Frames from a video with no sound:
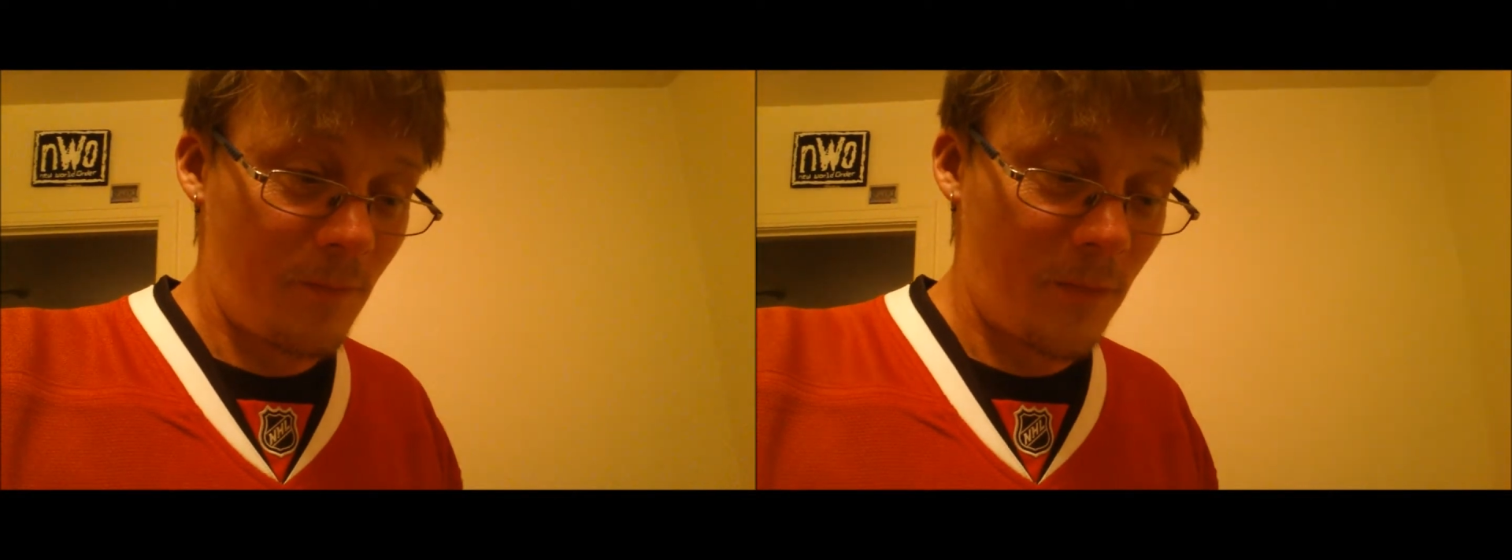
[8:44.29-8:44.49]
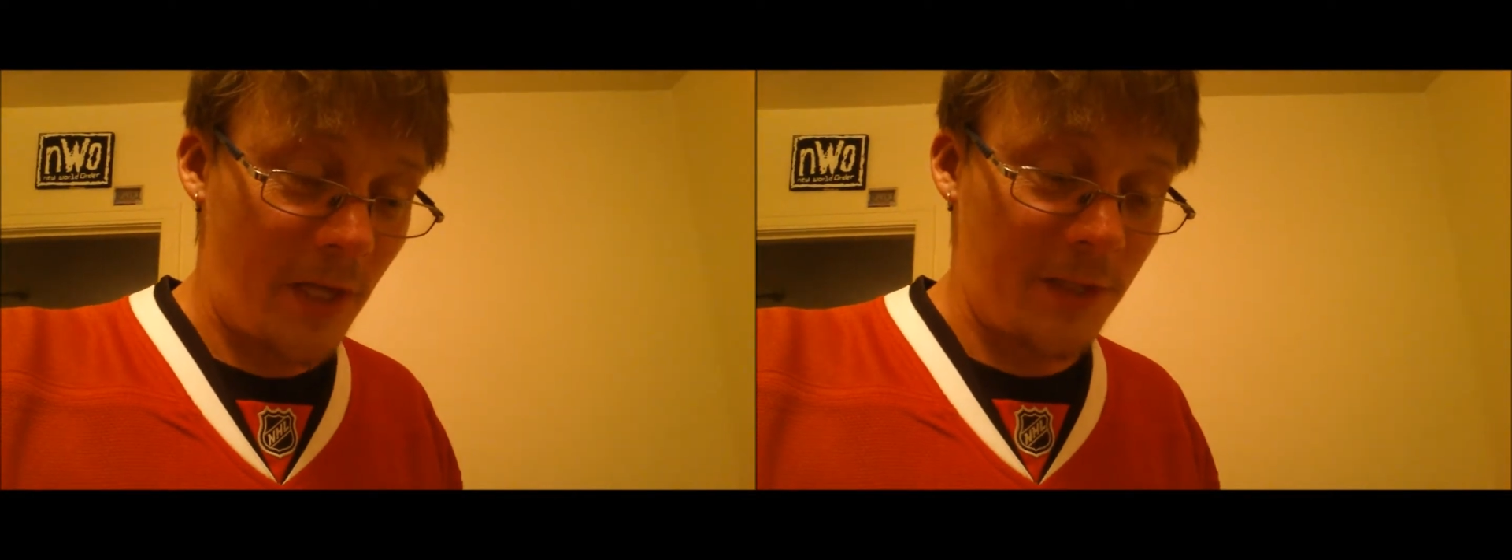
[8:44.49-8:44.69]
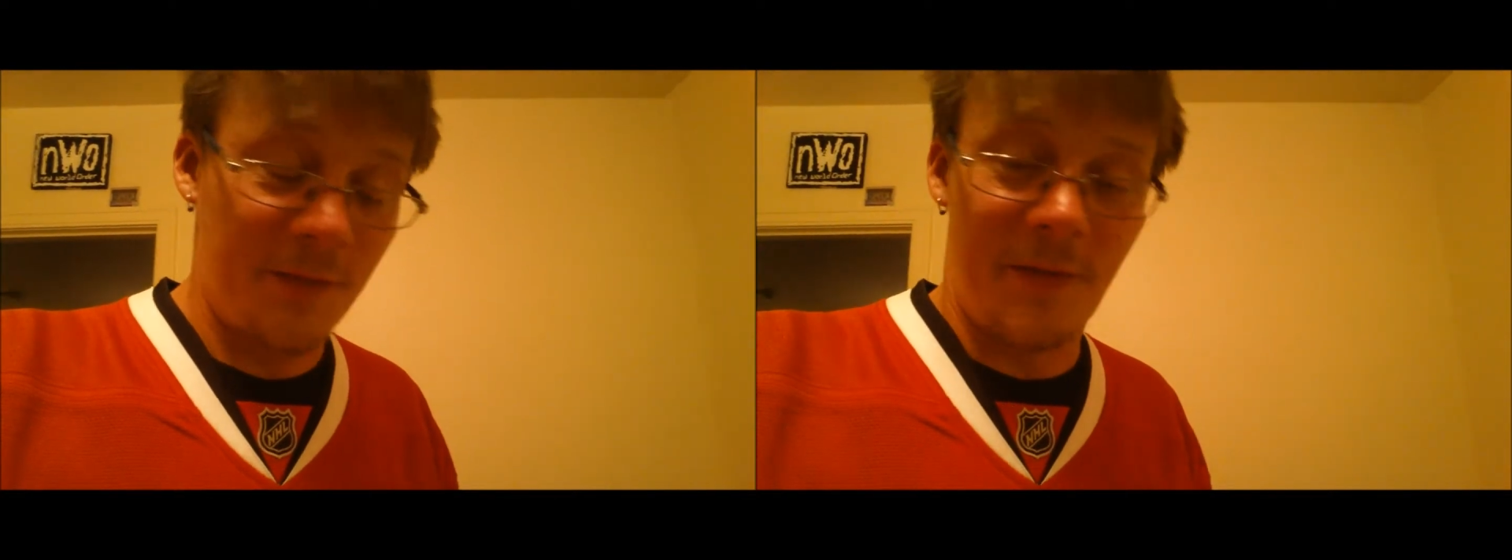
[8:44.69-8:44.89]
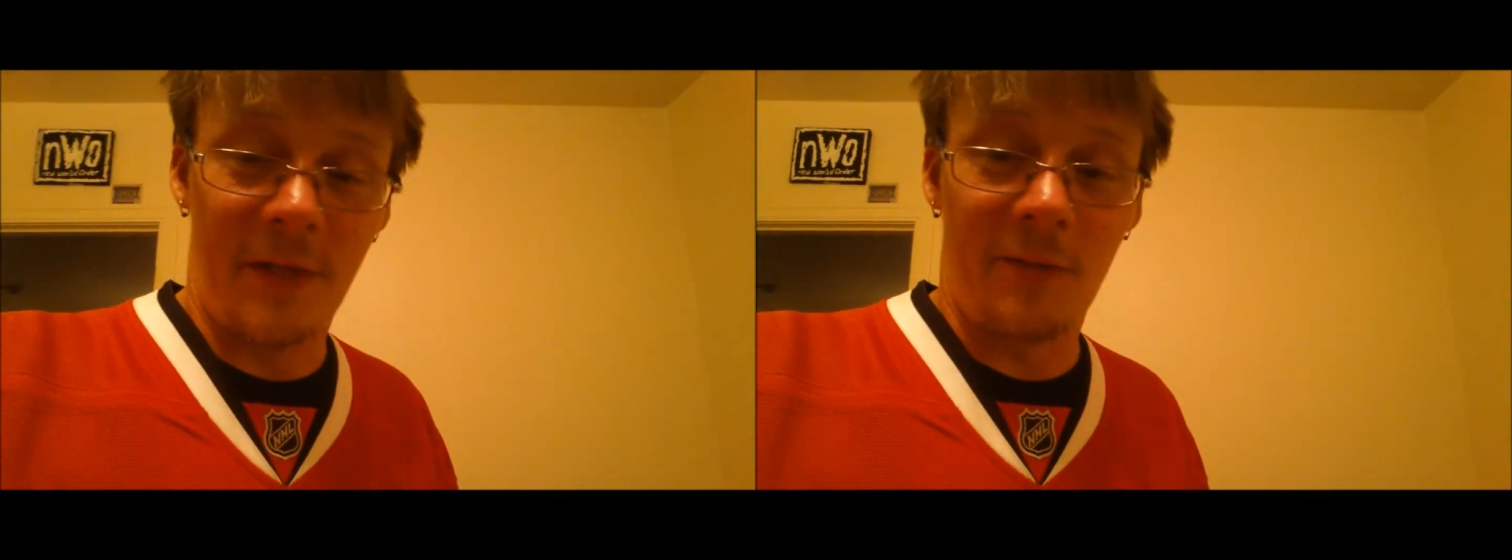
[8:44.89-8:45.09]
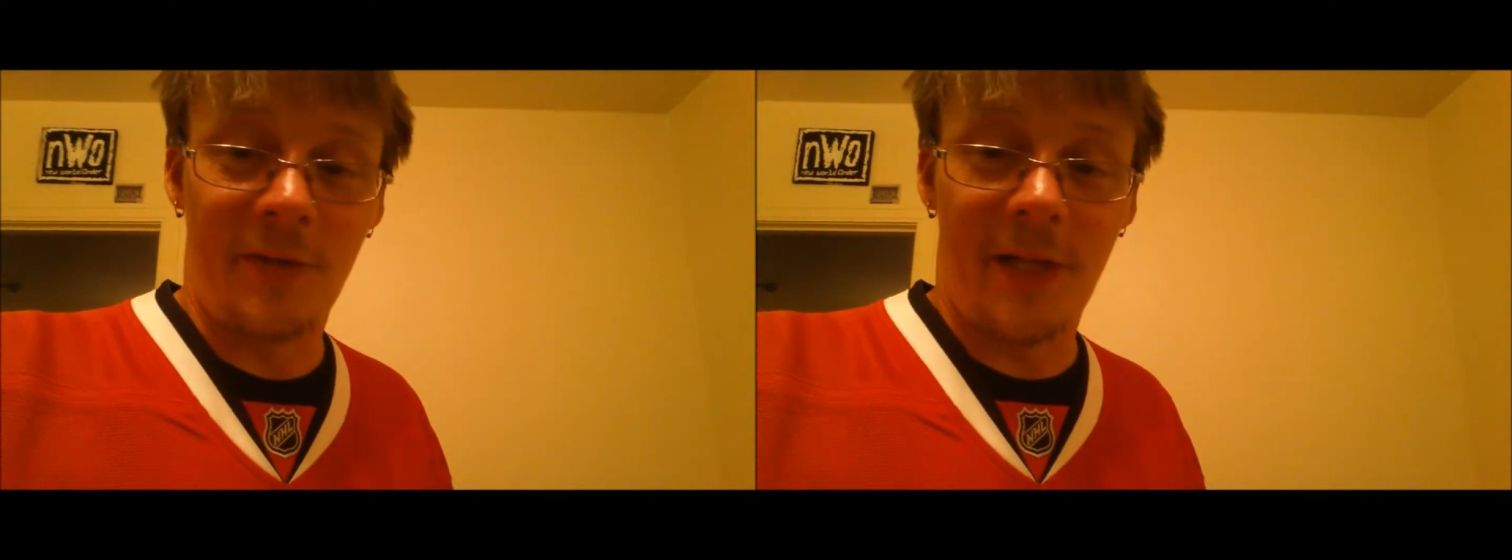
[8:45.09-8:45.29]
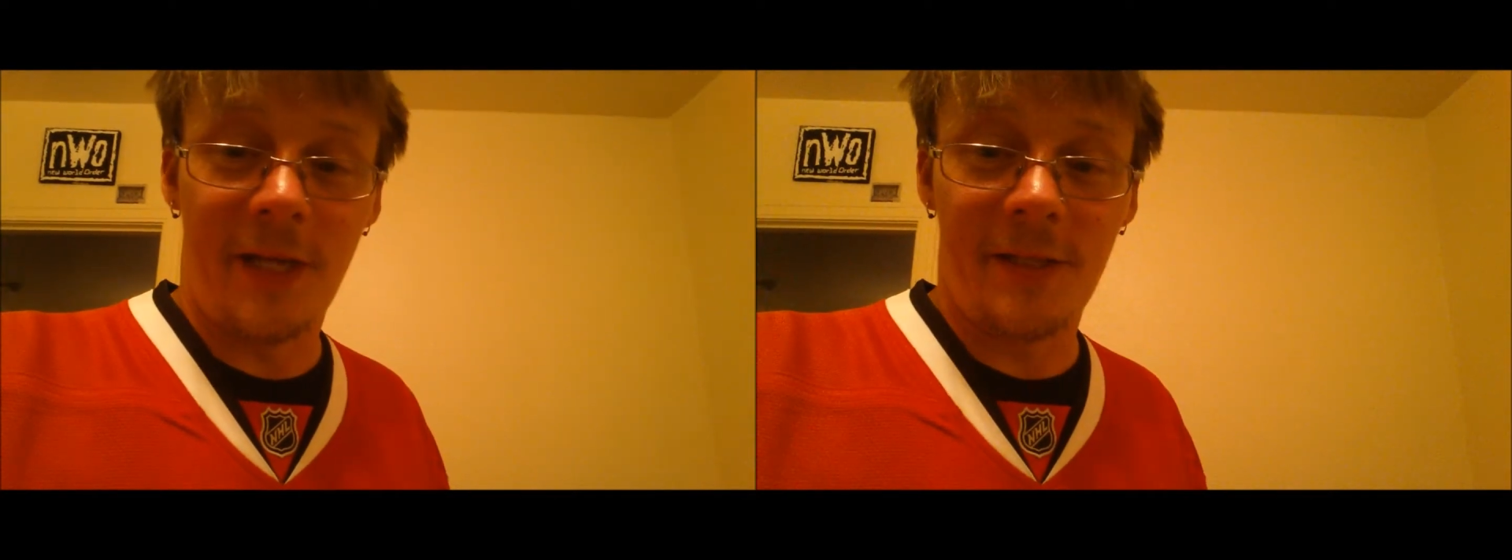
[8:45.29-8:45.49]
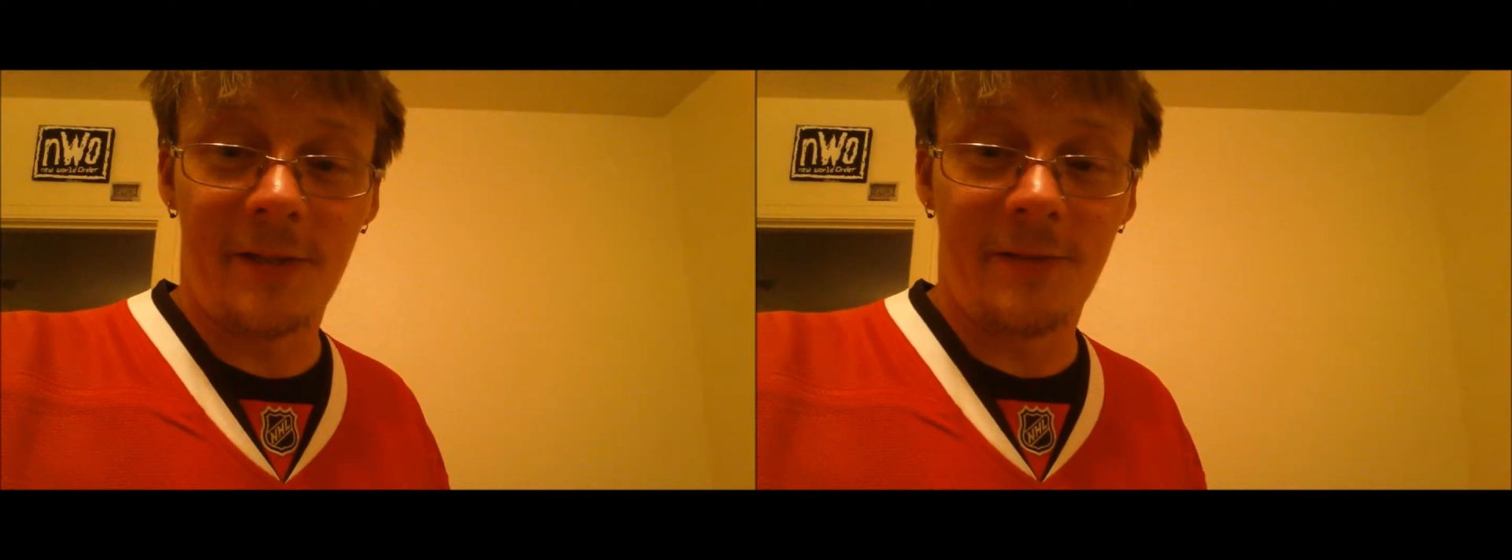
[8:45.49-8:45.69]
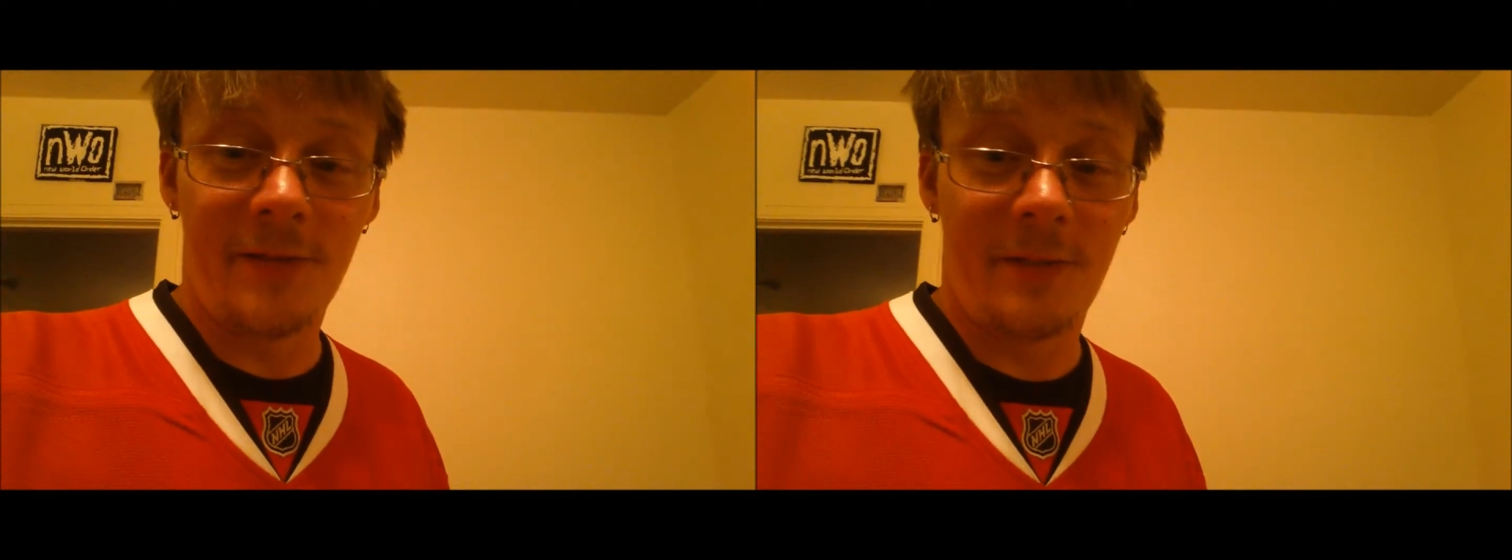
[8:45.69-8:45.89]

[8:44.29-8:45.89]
Like this video if you liked it.